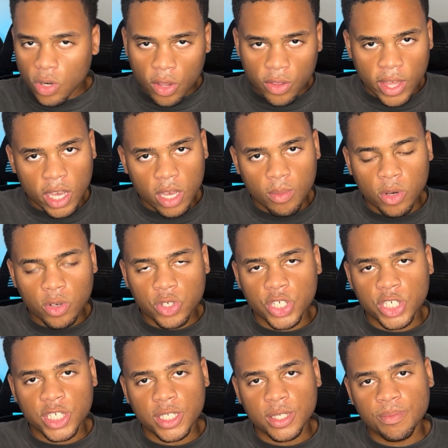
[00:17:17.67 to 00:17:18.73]
all that
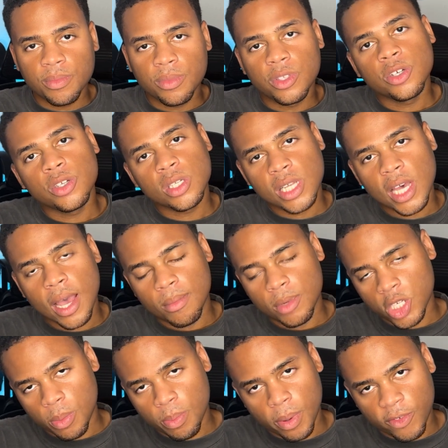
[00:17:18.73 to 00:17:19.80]
commotion, there's a time
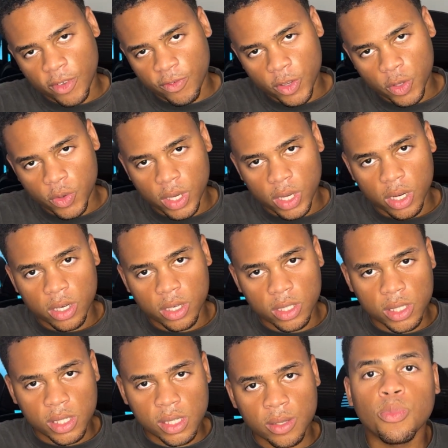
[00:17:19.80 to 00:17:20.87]
jump of a few
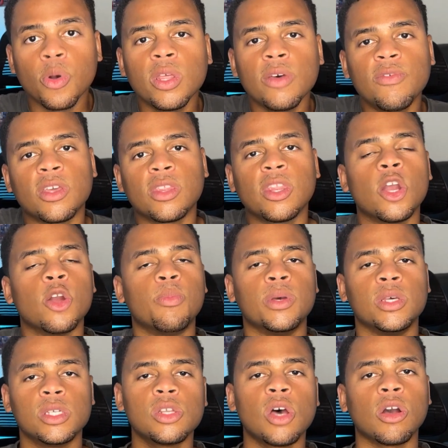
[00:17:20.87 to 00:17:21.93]
years. Prolific
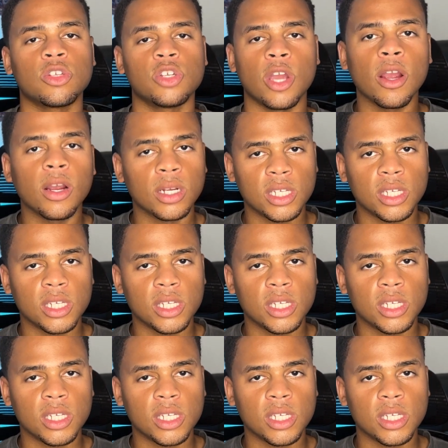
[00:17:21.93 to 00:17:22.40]
therapist Dr. Eric